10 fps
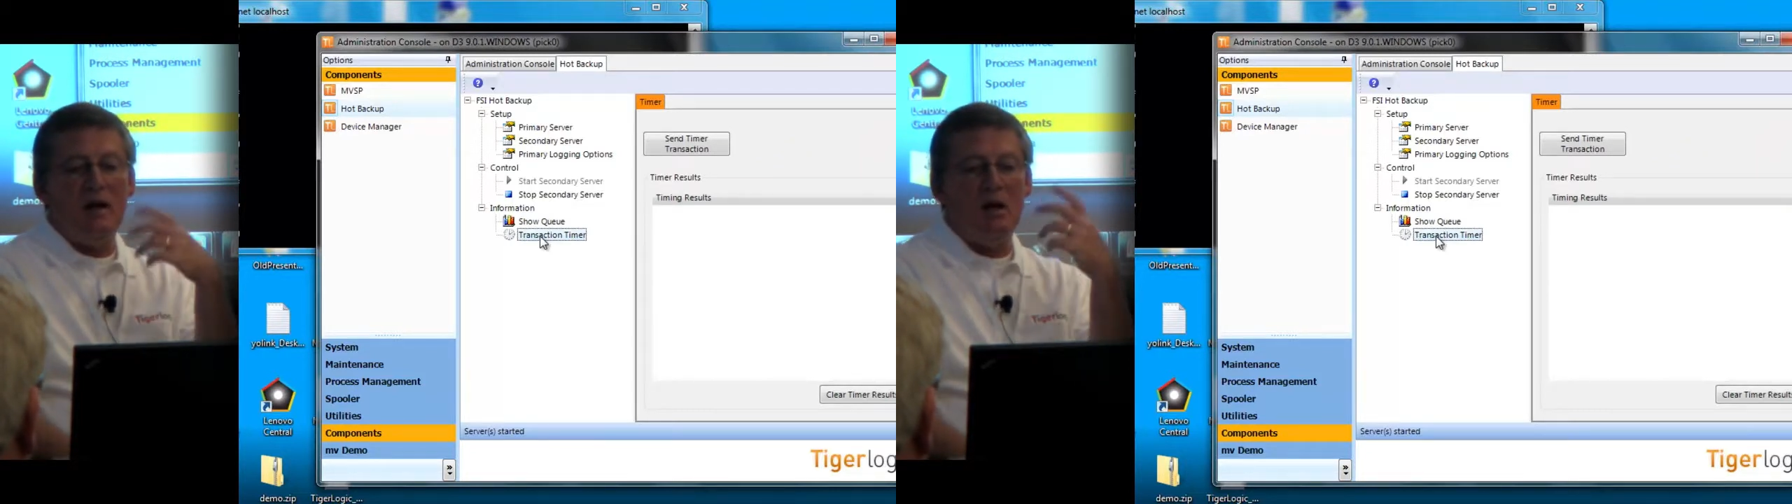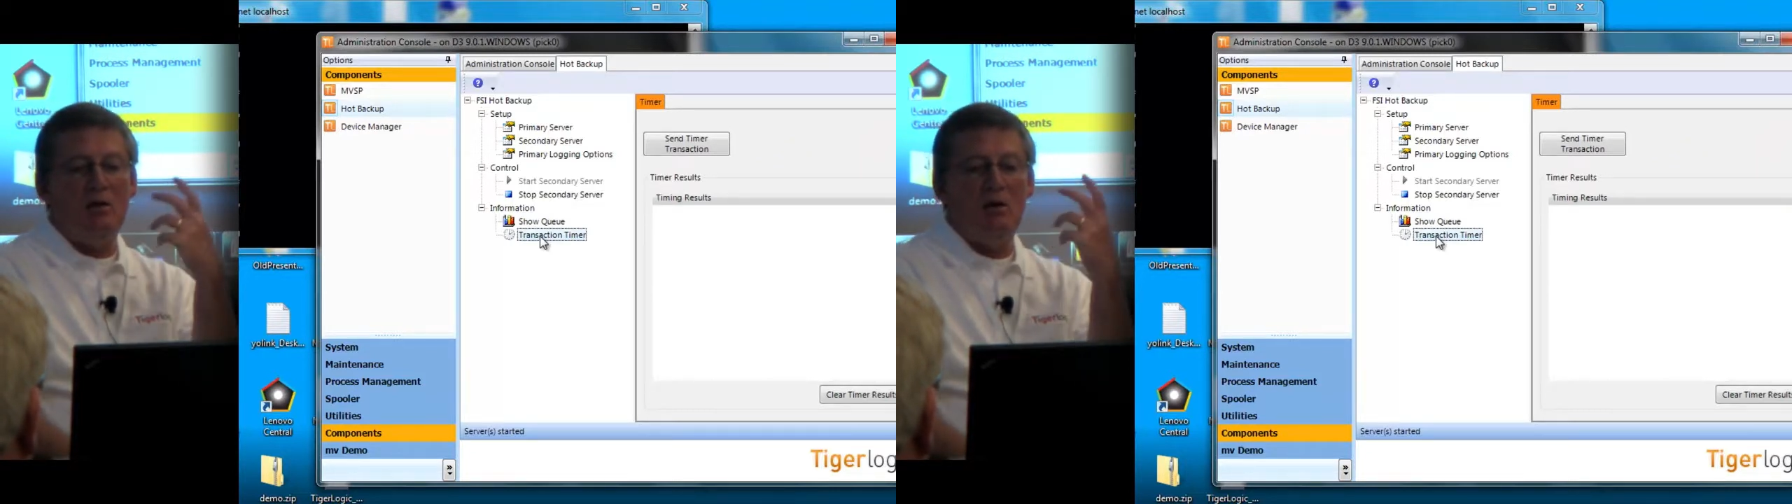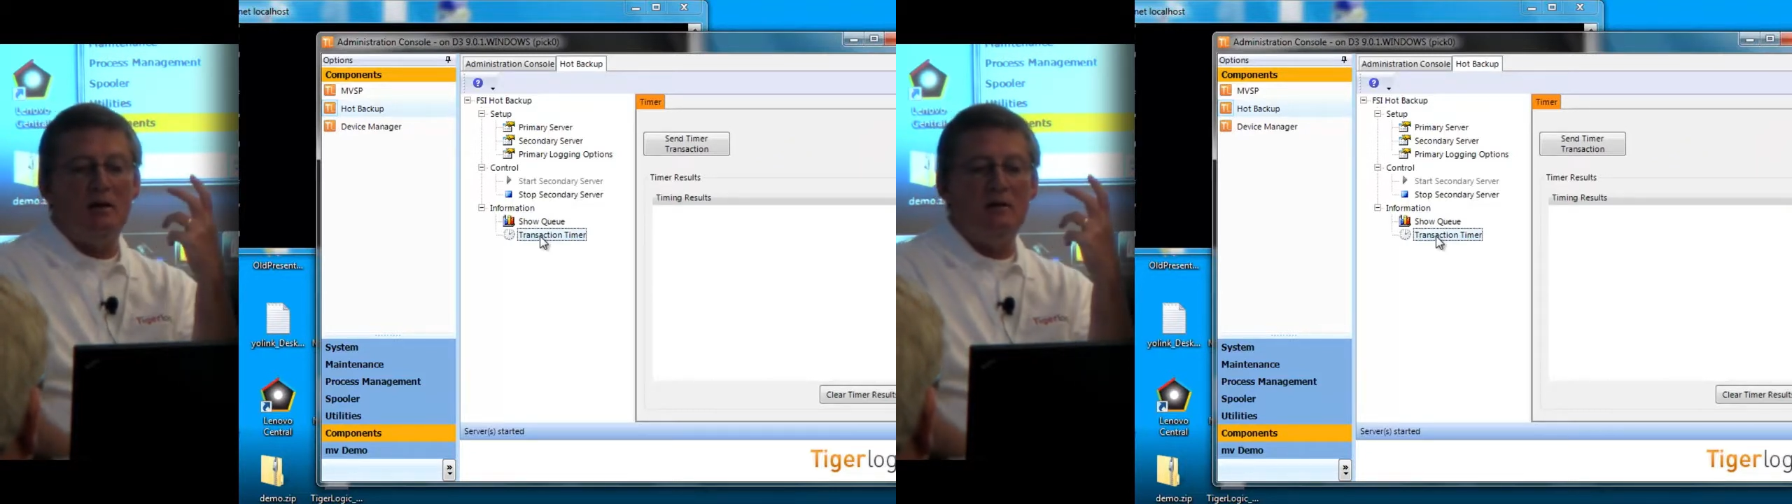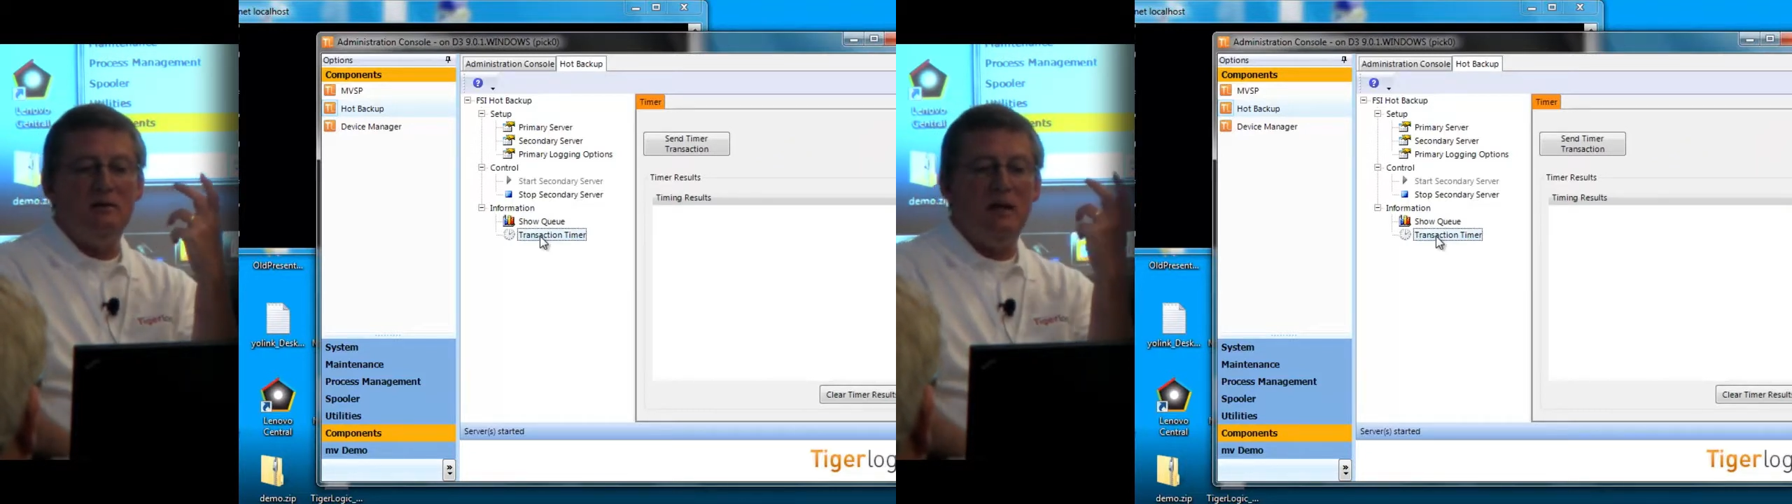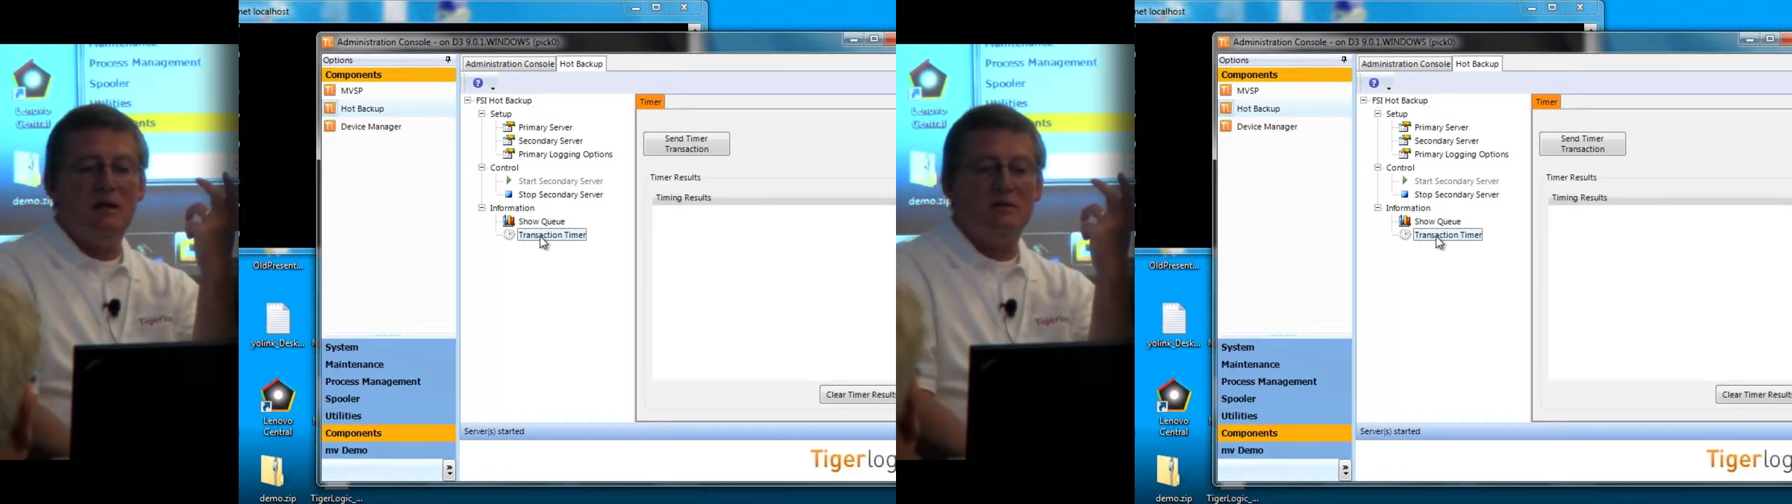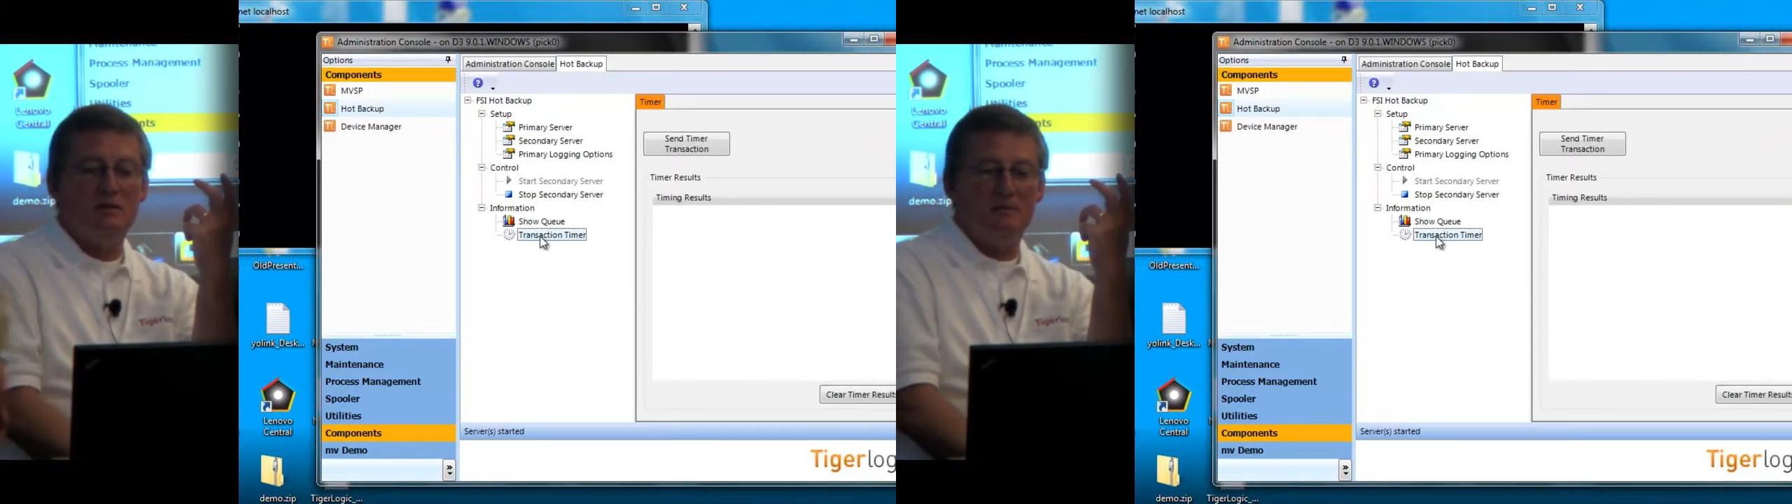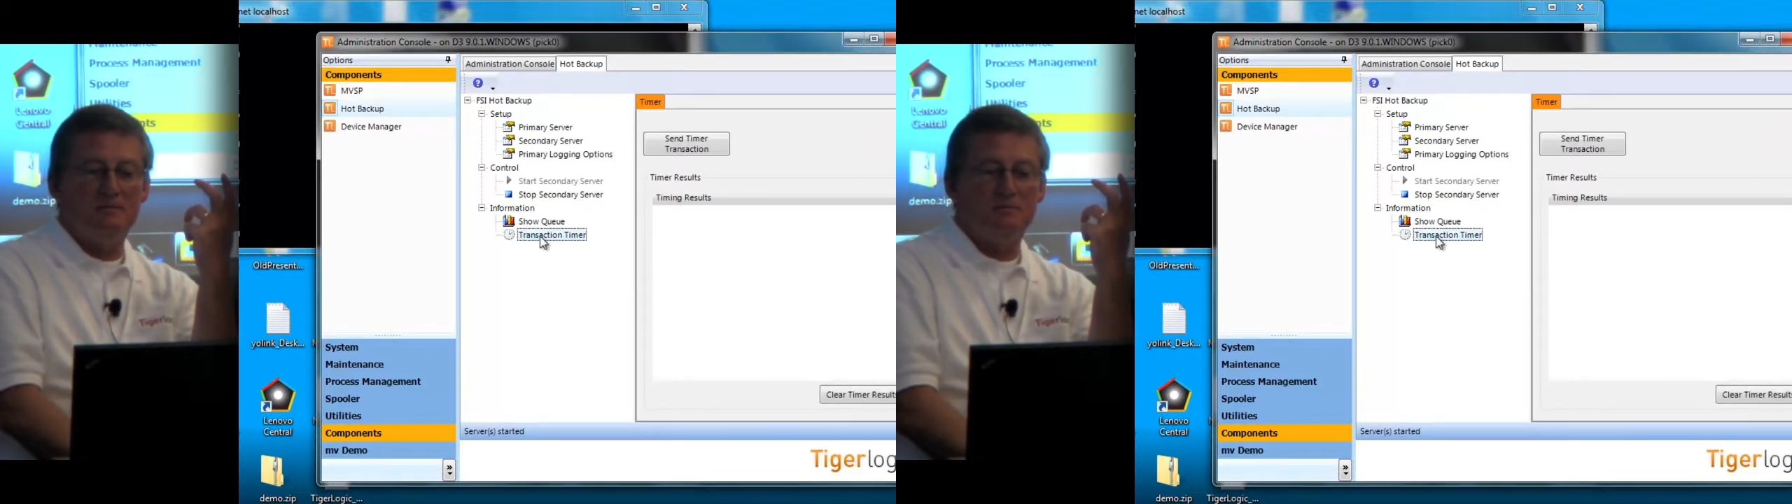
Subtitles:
how long it takes